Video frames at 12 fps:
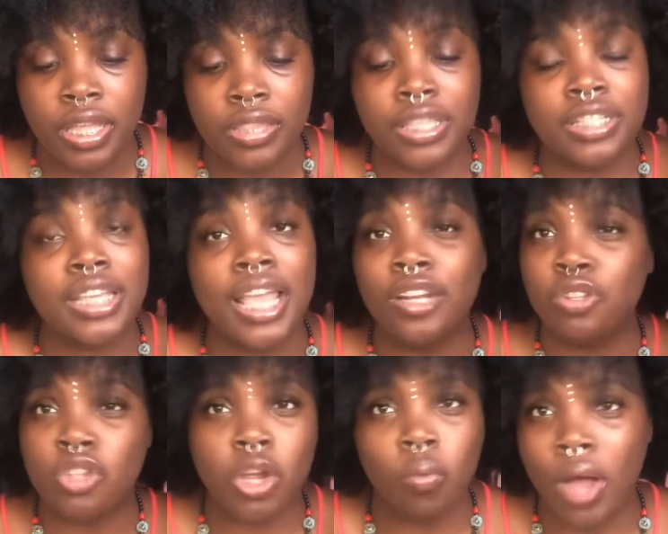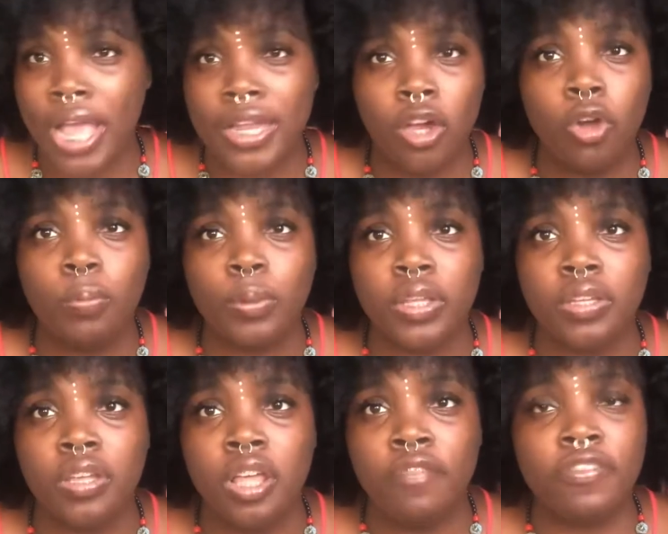The channels are wide open
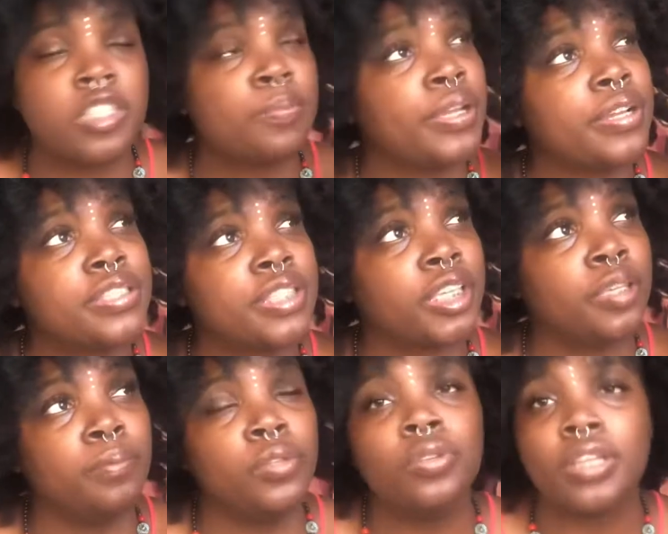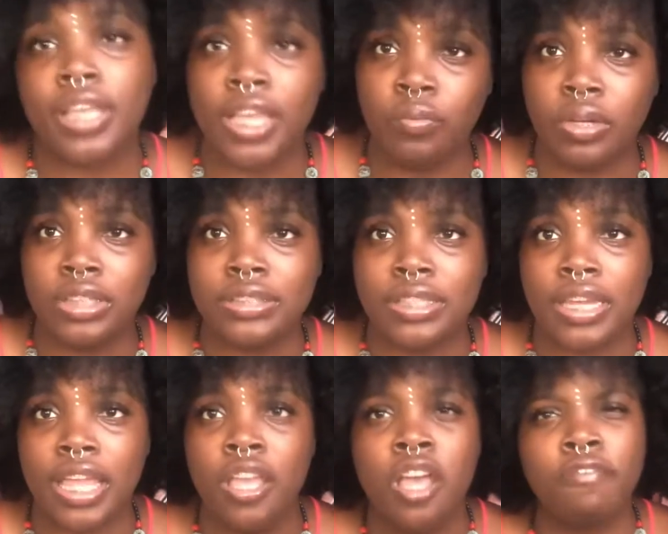for spirits to communicate with us
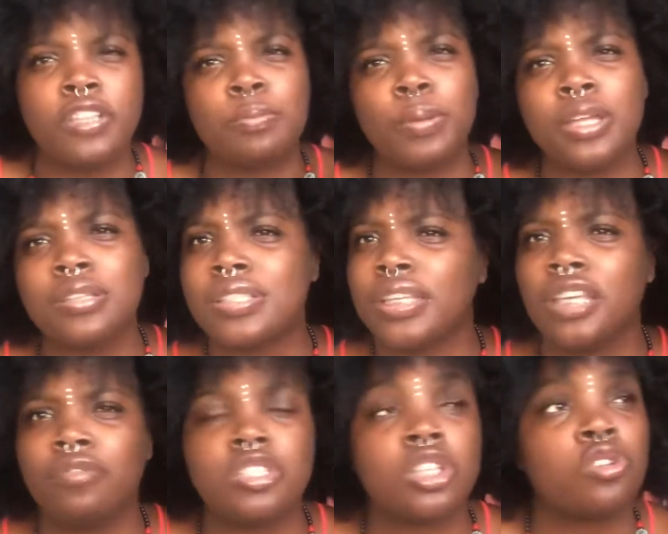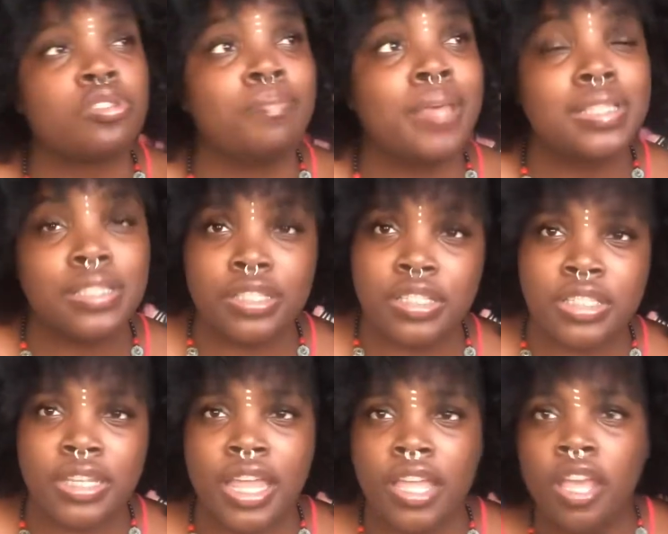today, for spirits to give us those messages
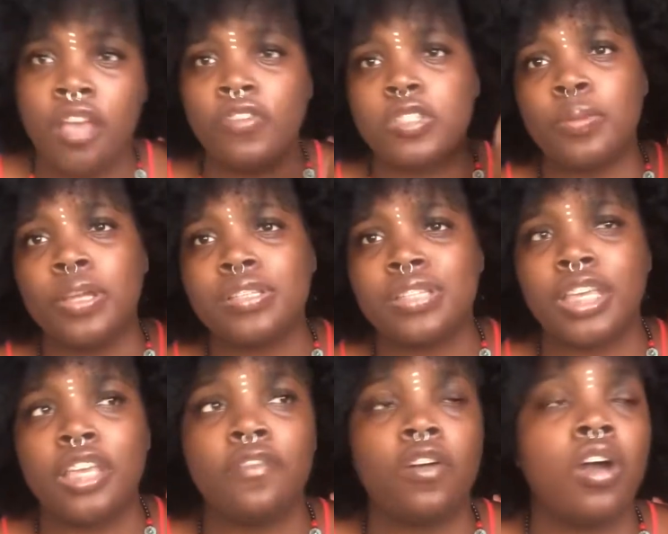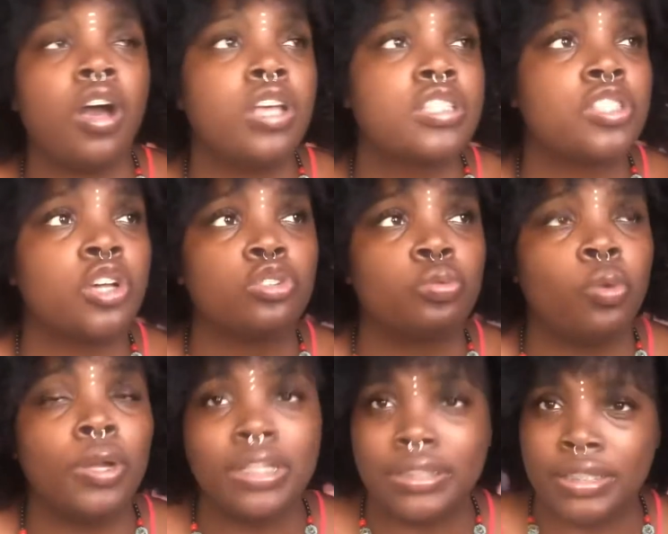today, for spirits to give us those
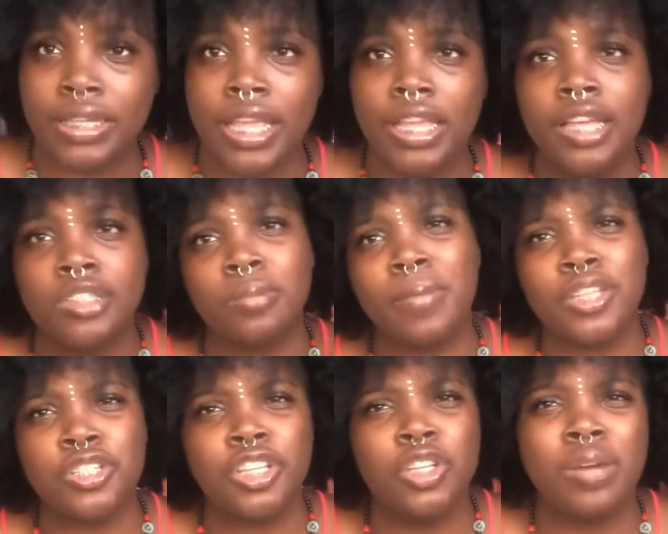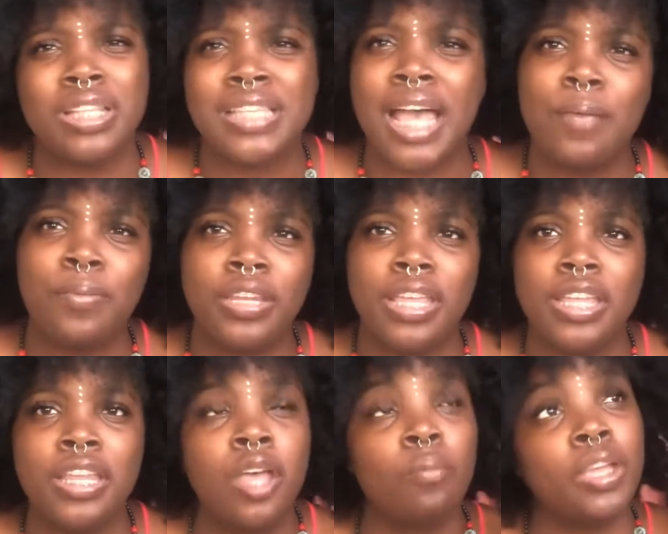warnings today. So make sure you are tapping in.
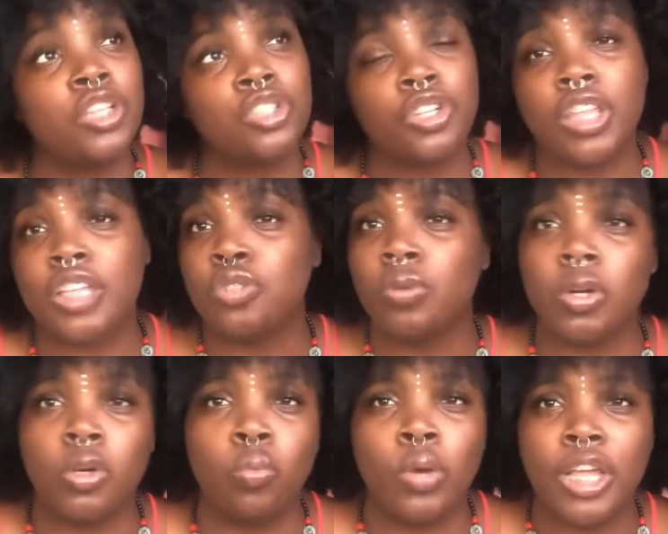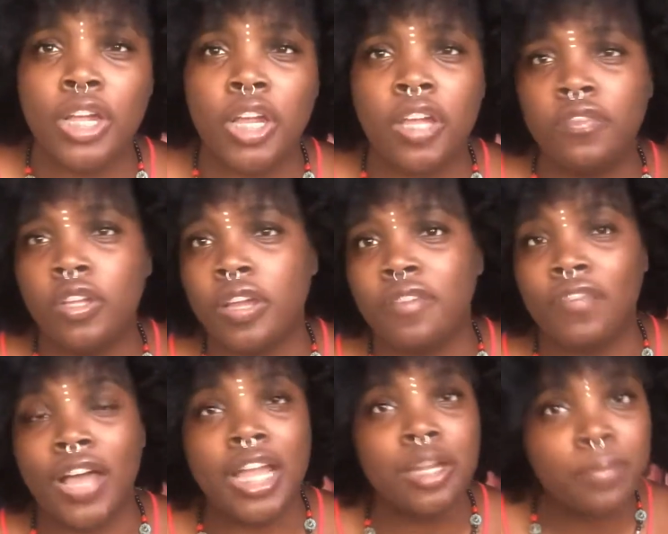Make sure that you are aware of your
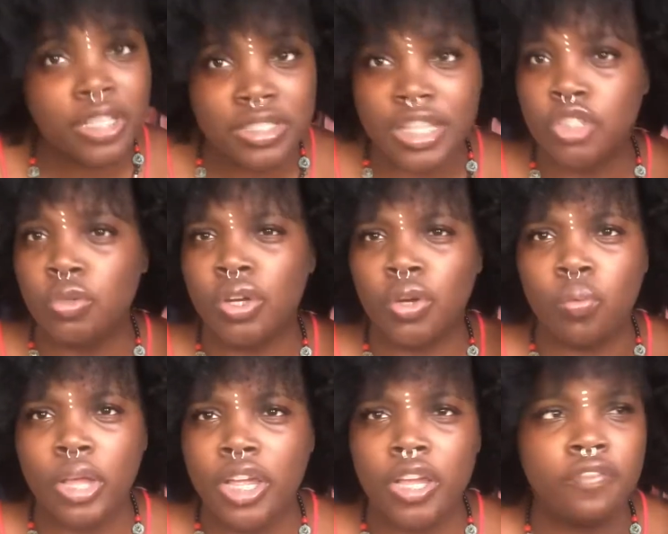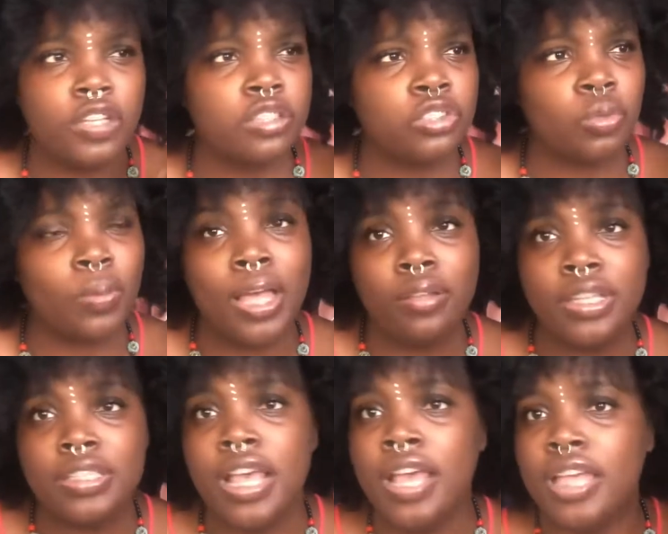environments, that you are aware of your
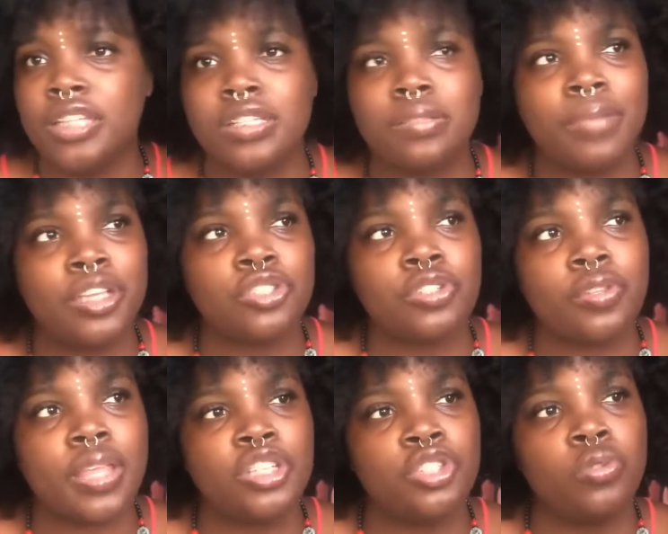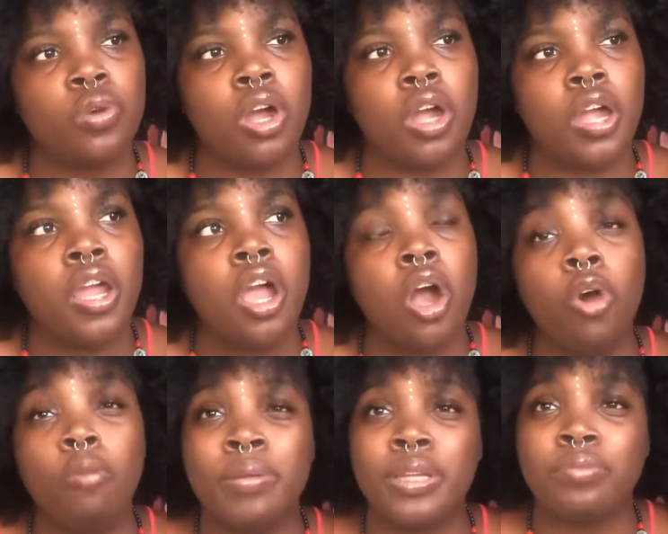surroundings, and just make sure that you are
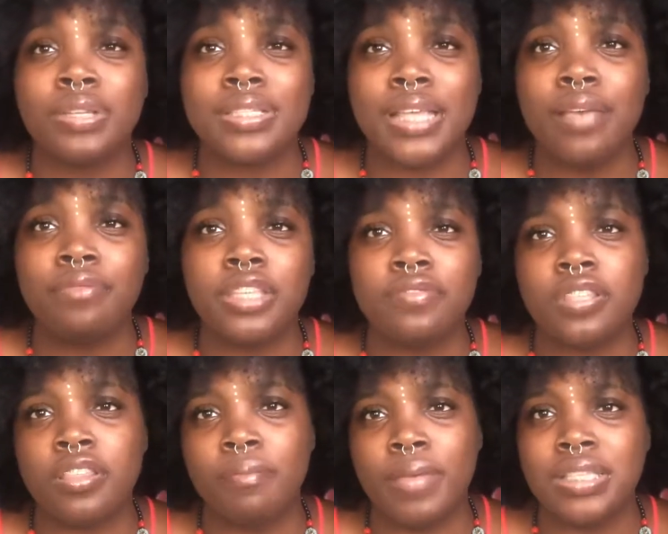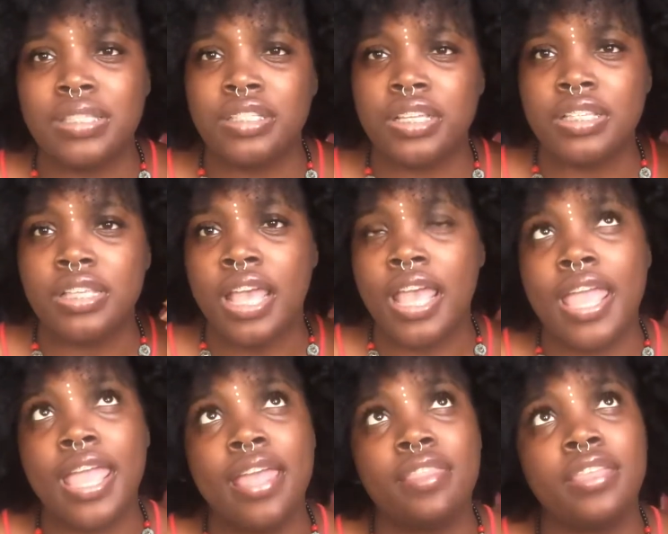open and receptive to the messages
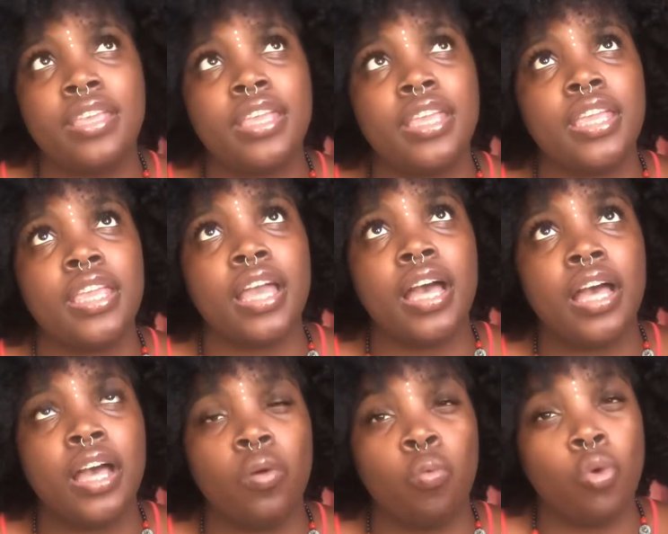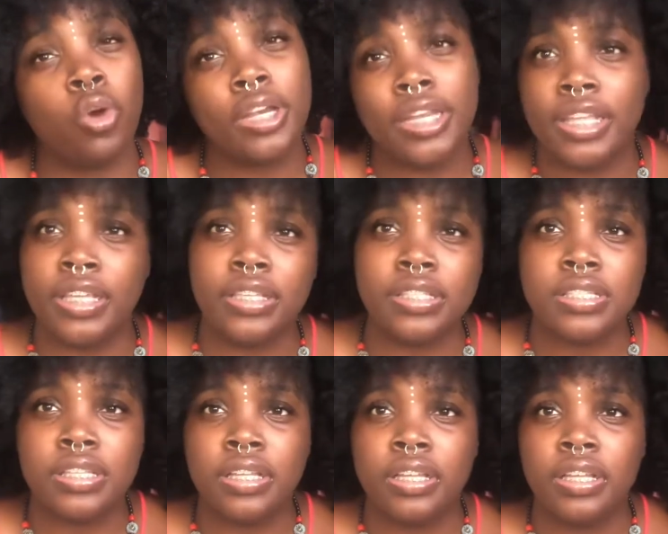and the uh, warnings
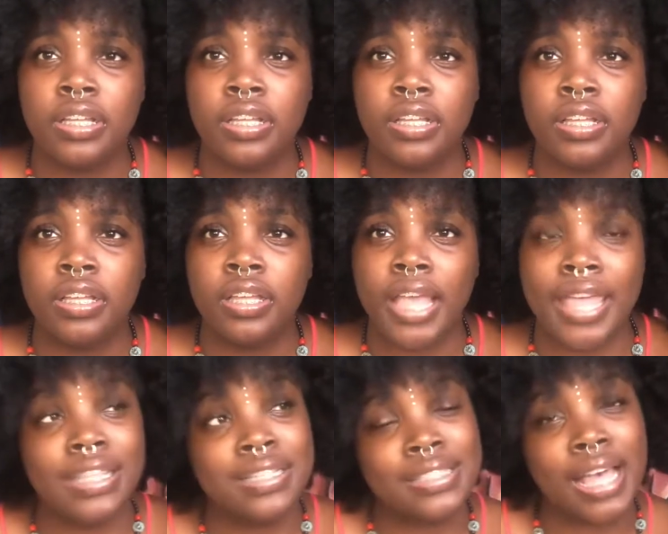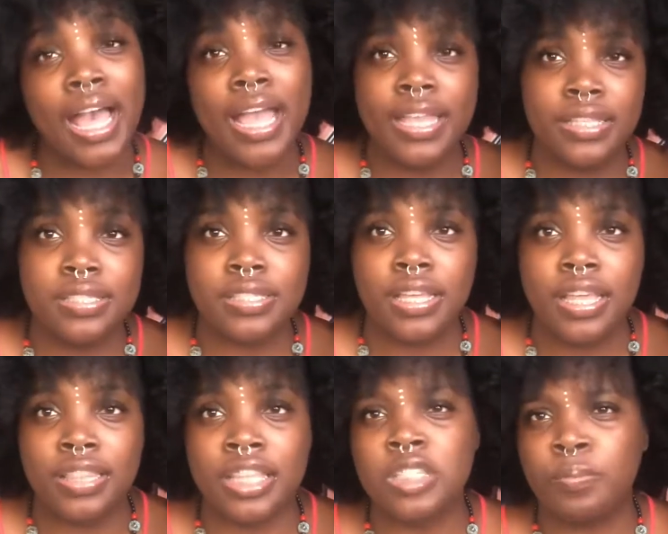and the signs
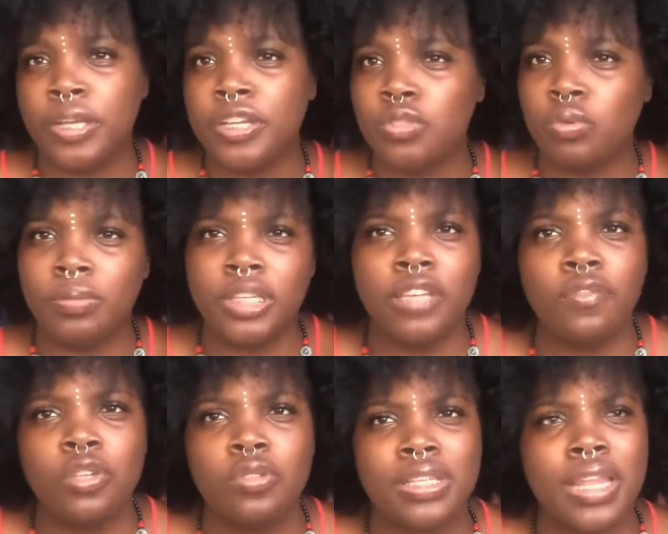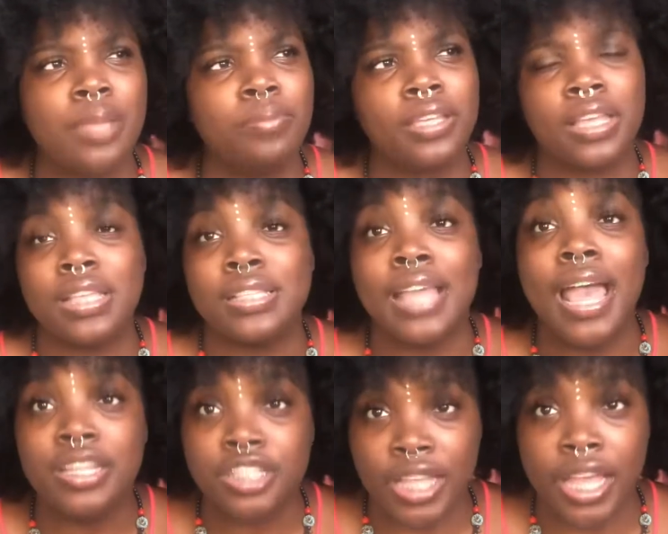that spirits will be giving you today because
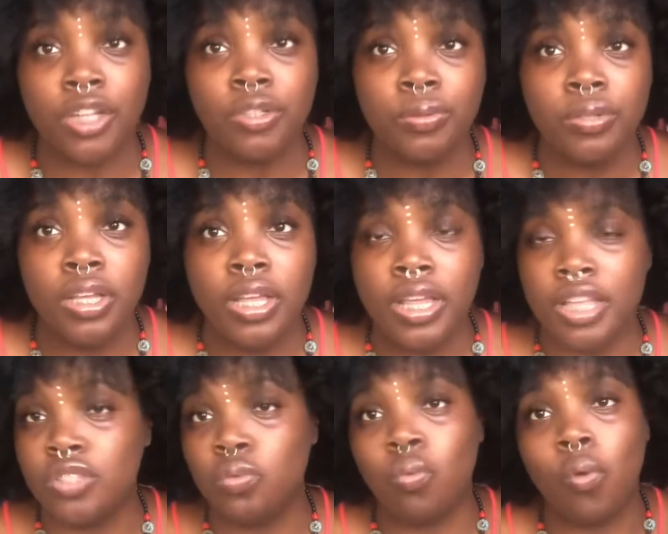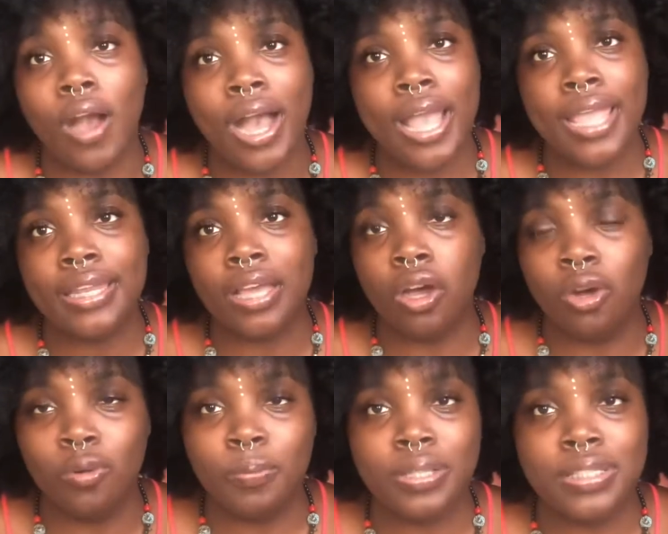that channel is wide
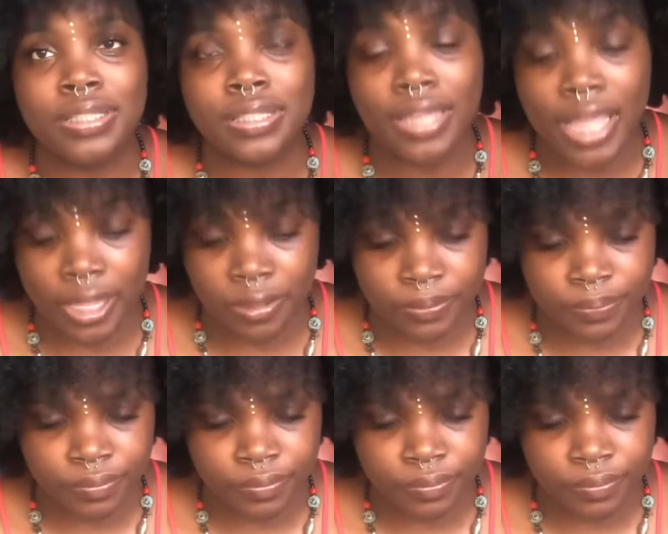open today.